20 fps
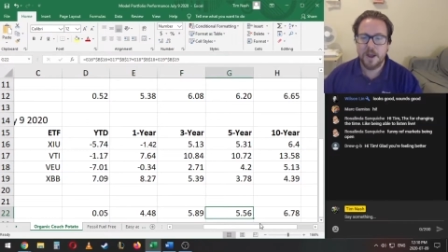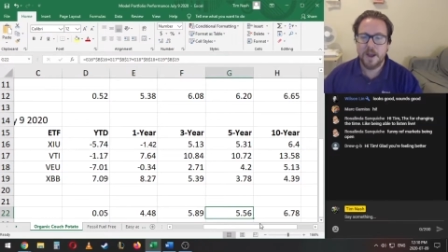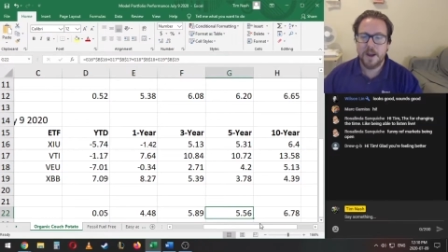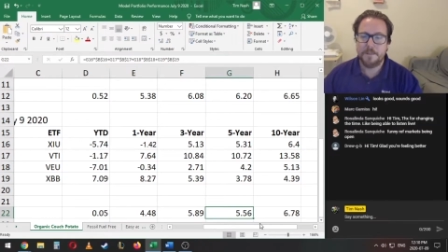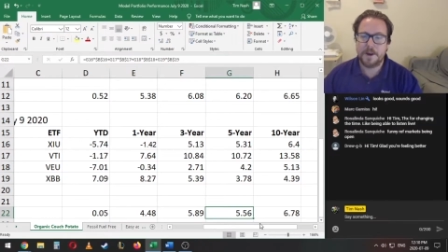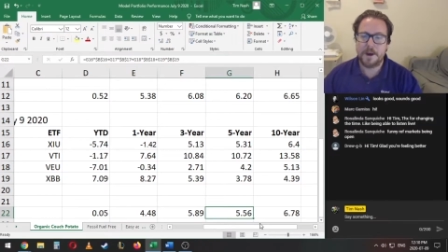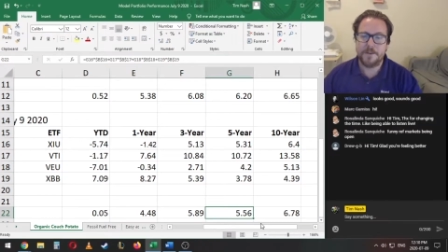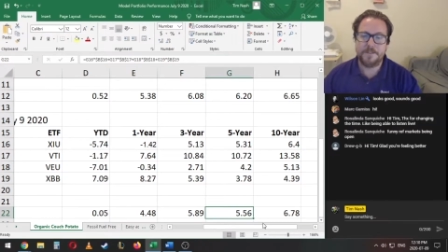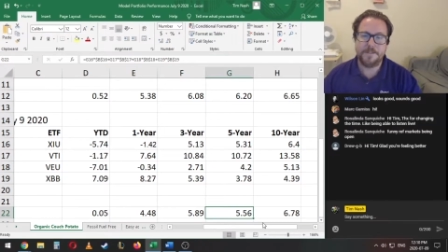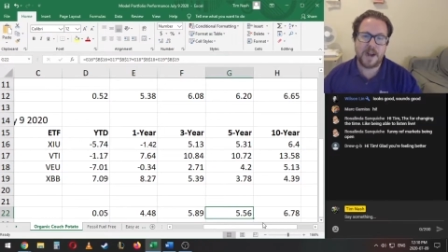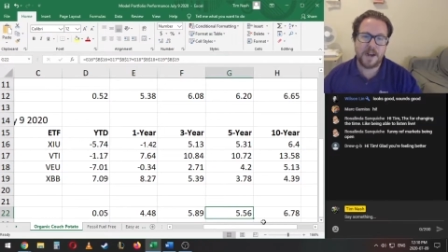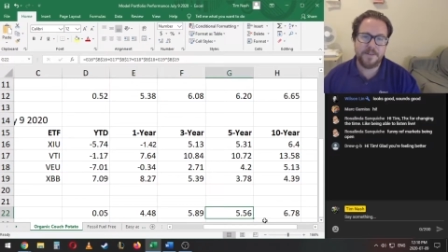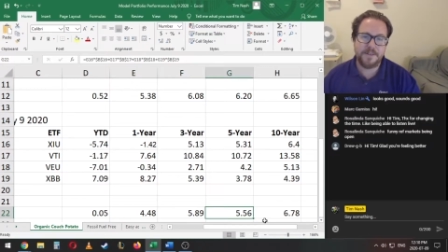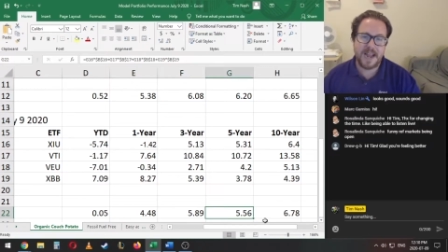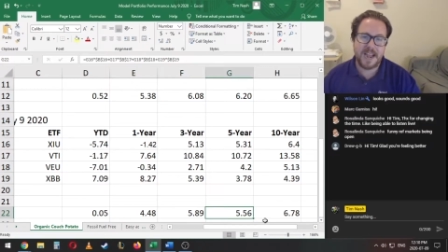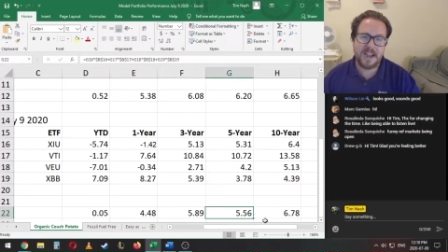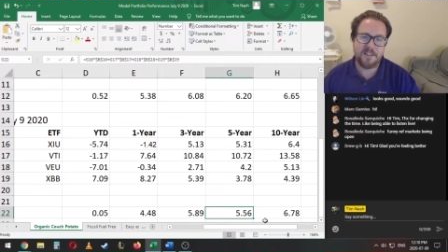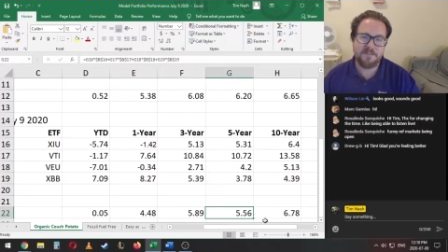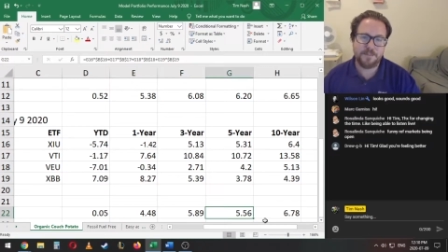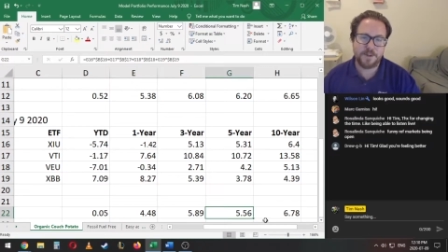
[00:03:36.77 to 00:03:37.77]
about
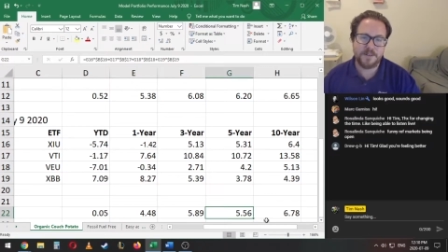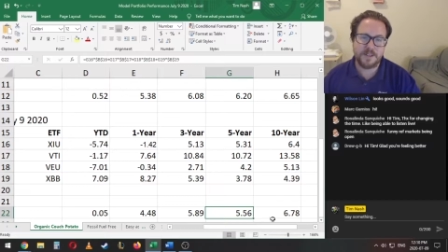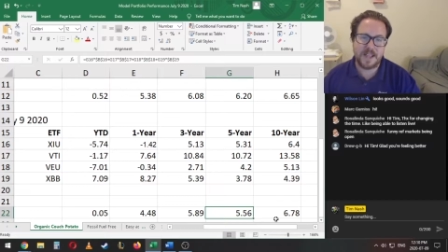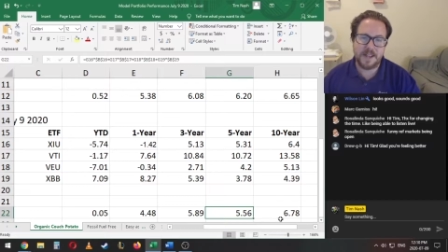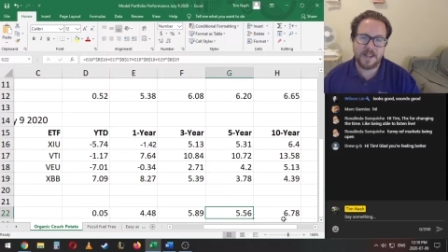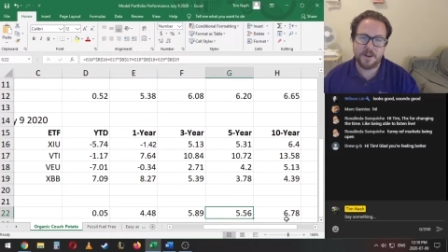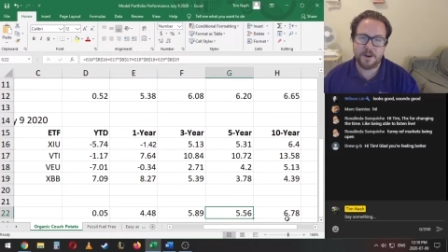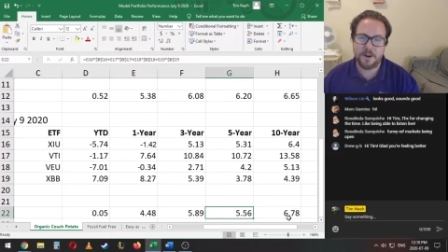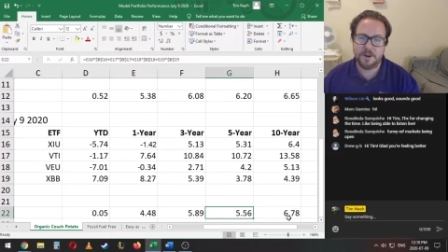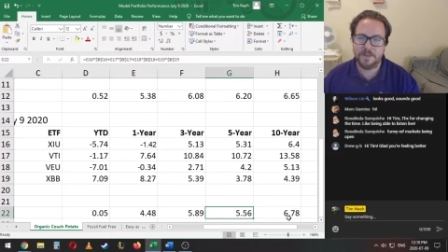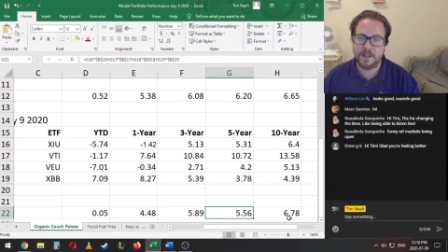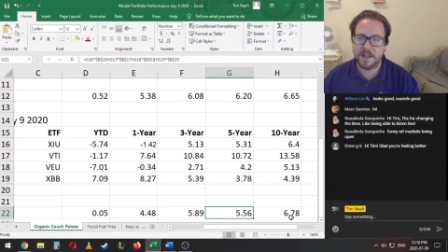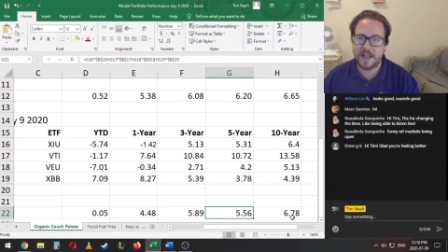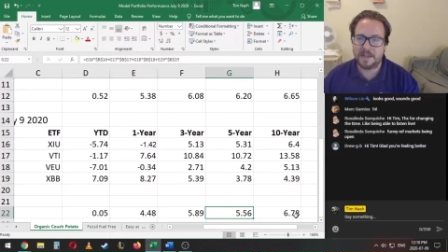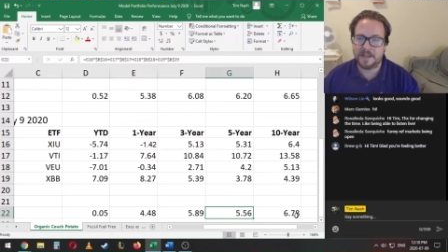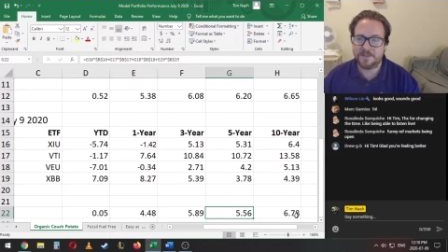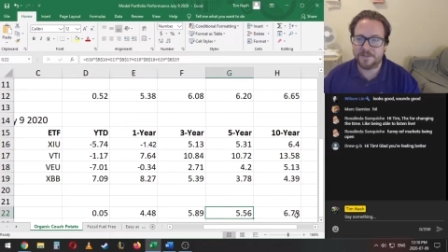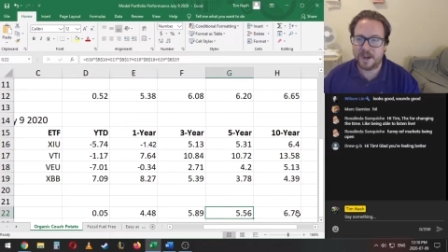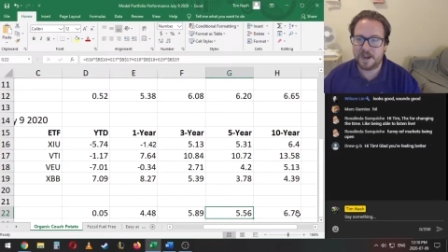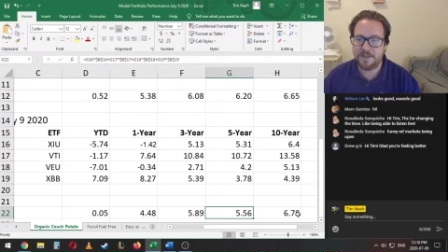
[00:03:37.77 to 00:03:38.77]
5.5% over the
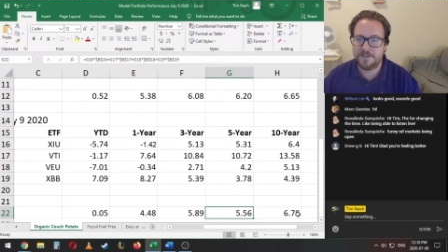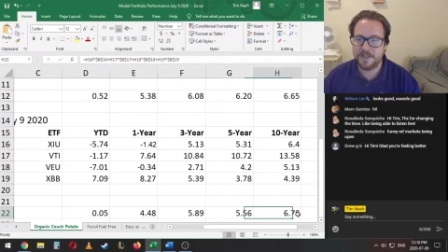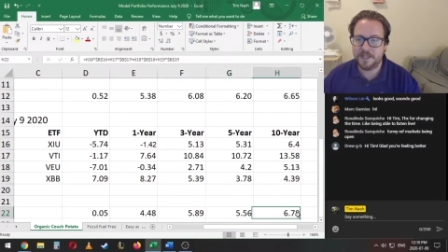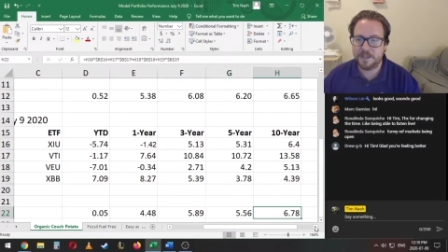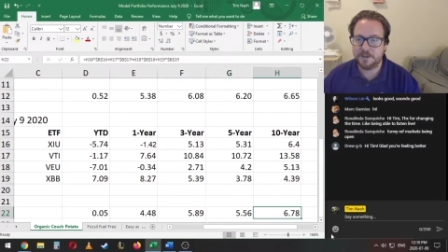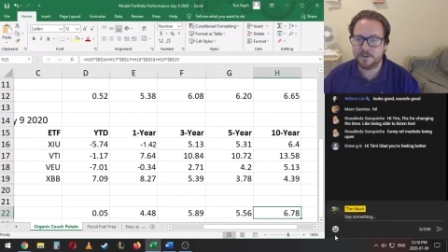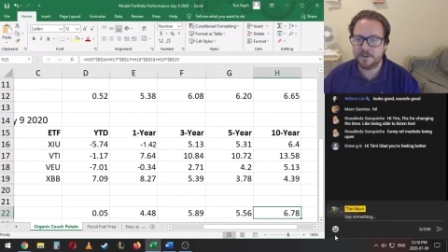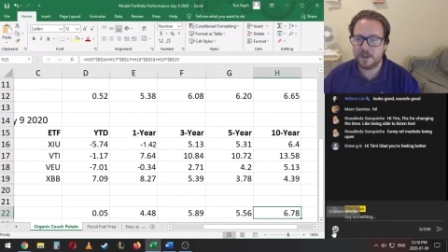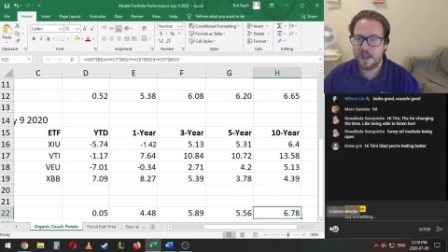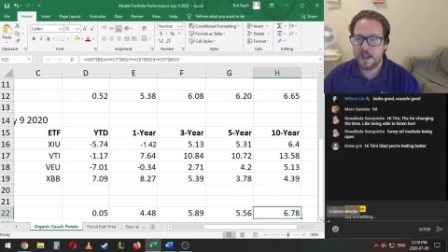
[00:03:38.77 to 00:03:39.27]
last 5 years,